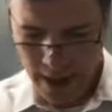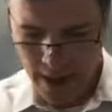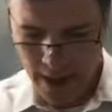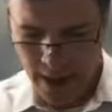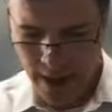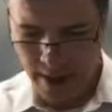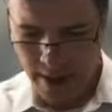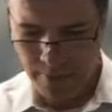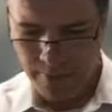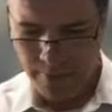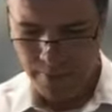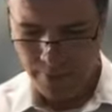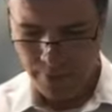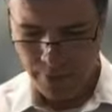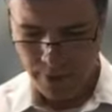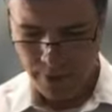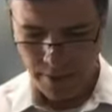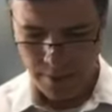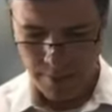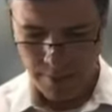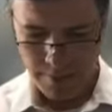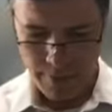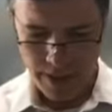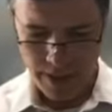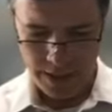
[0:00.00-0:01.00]
Um,
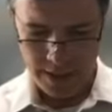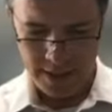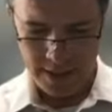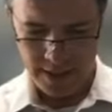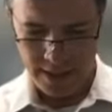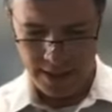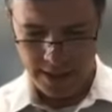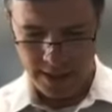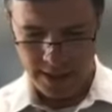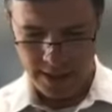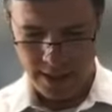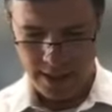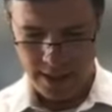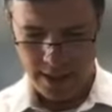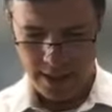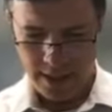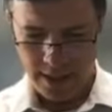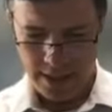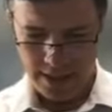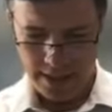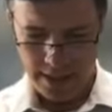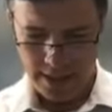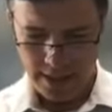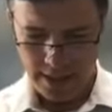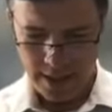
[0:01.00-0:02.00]
but
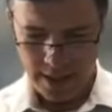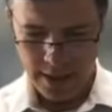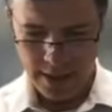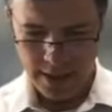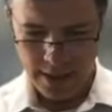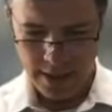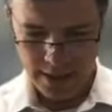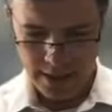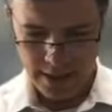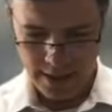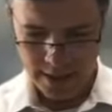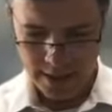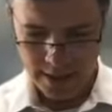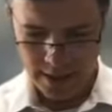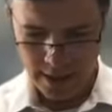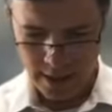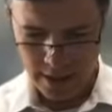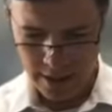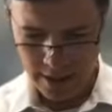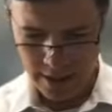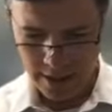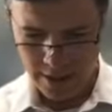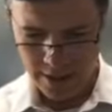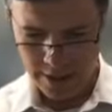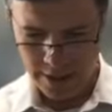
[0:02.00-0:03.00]
there's another there's
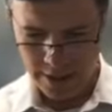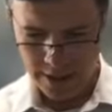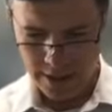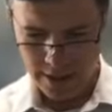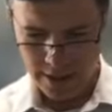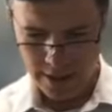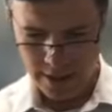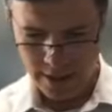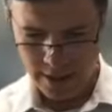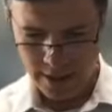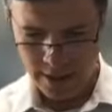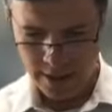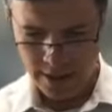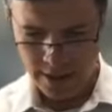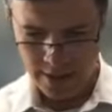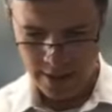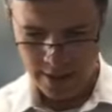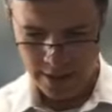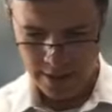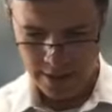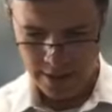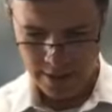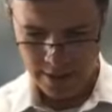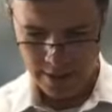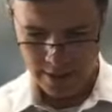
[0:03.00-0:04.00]
another Gersa
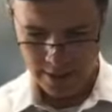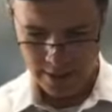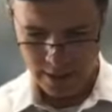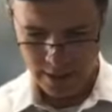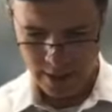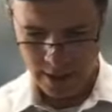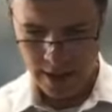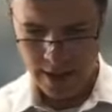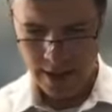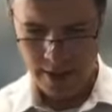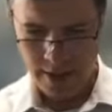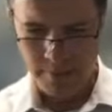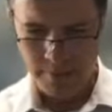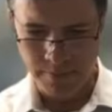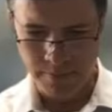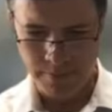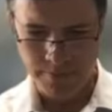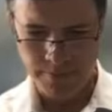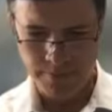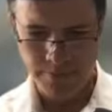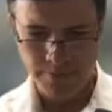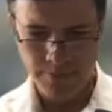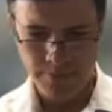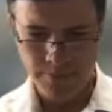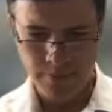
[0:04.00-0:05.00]
in um,
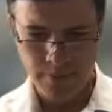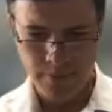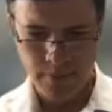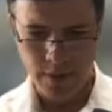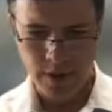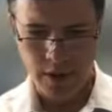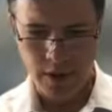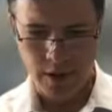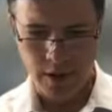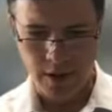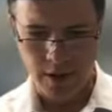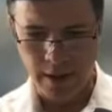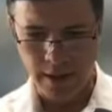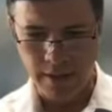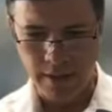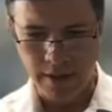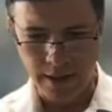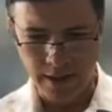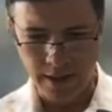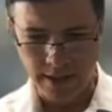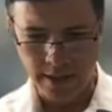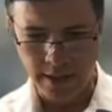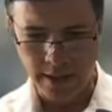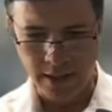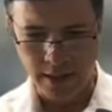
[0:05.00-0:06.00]
uh, another
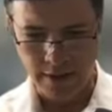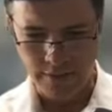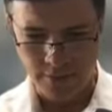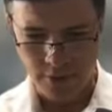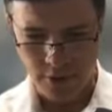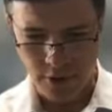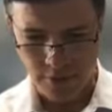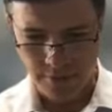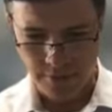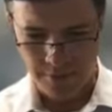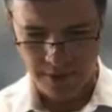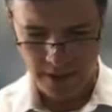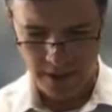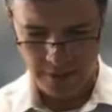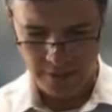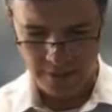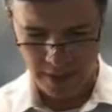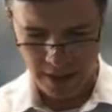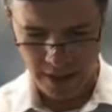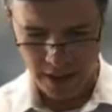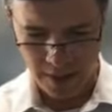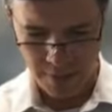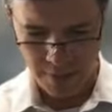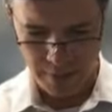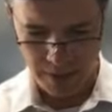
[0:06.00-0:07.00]
understanding of Kofetz for
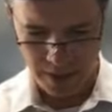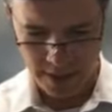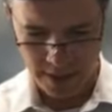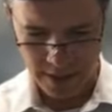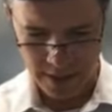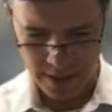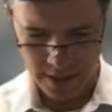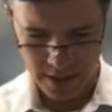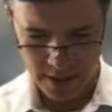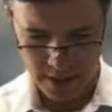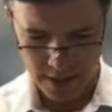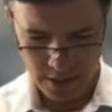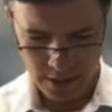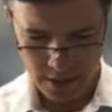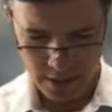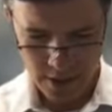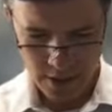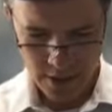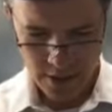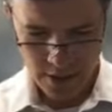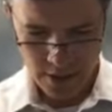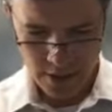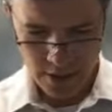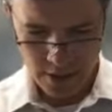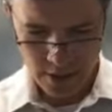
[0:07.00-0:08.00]
Nikpats,
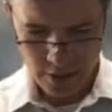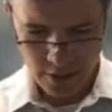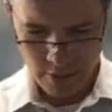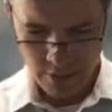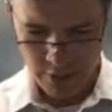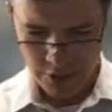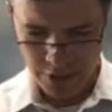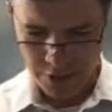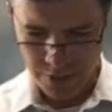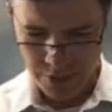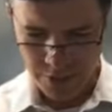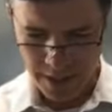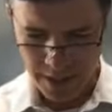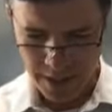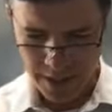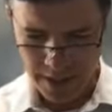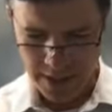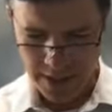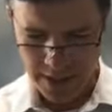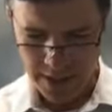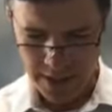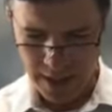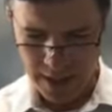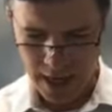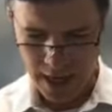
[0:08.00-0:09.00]
which
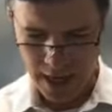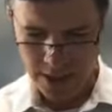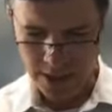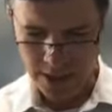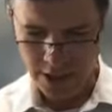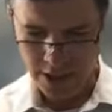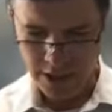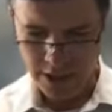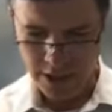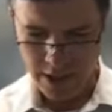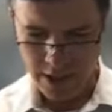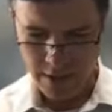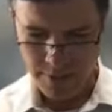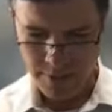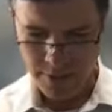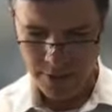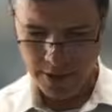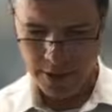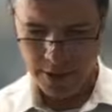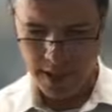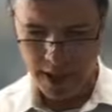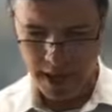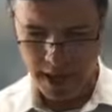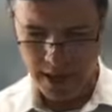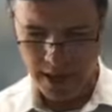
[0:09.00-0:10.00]
means actually
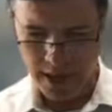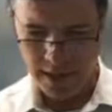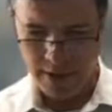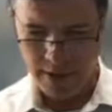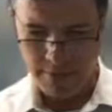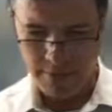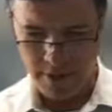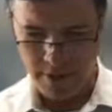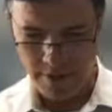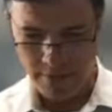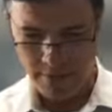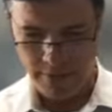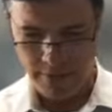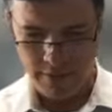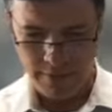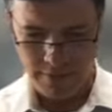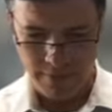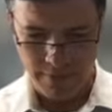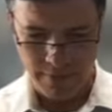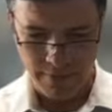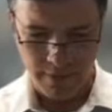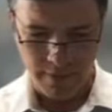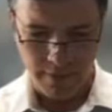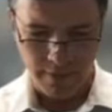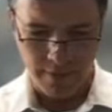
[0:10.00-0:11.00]

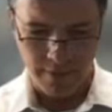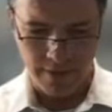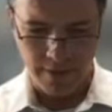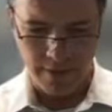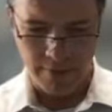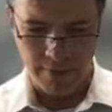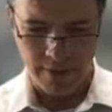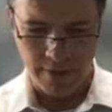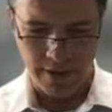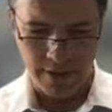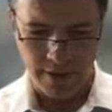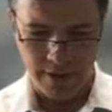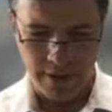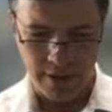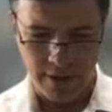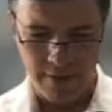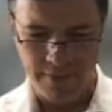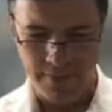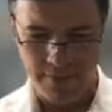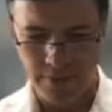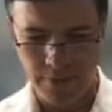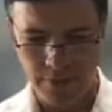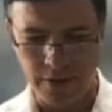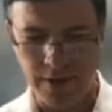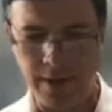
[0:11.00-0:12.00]
the
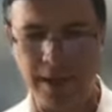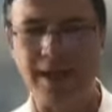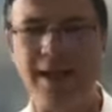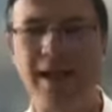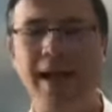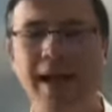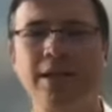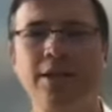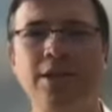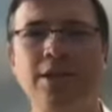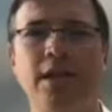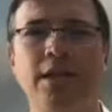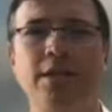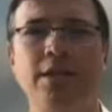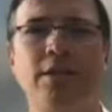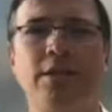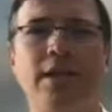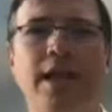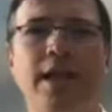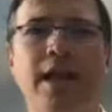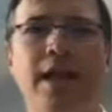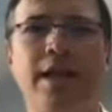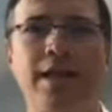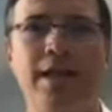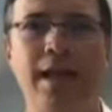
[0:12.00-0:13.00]
that he actually has to
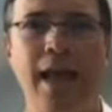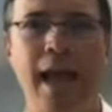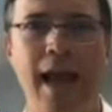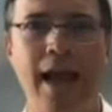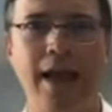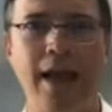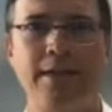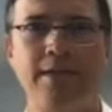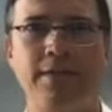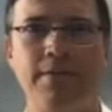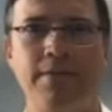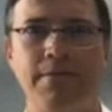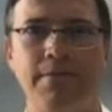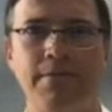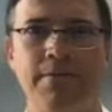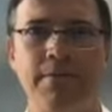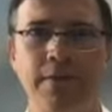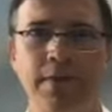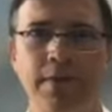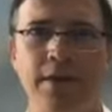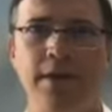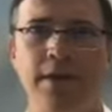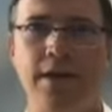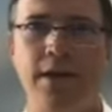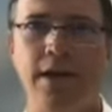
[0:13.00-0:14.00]
take an active
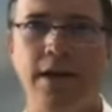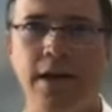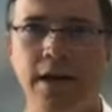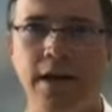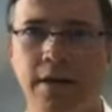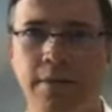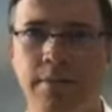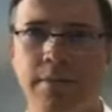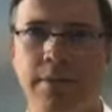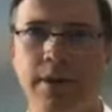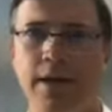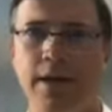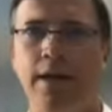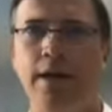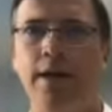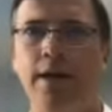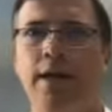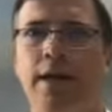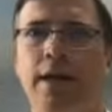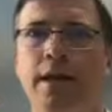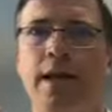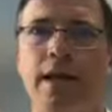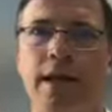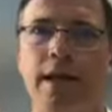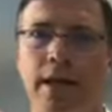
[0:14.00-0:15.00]
um,
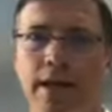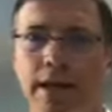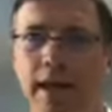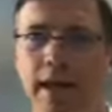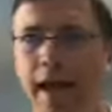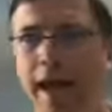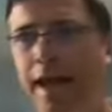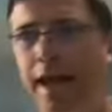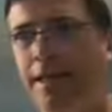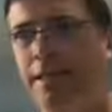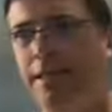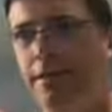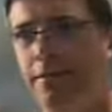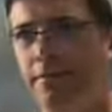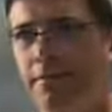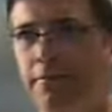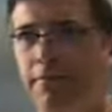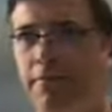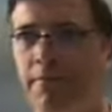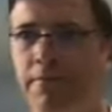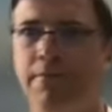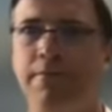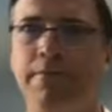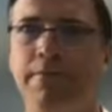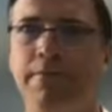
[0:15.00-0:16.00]
an, an active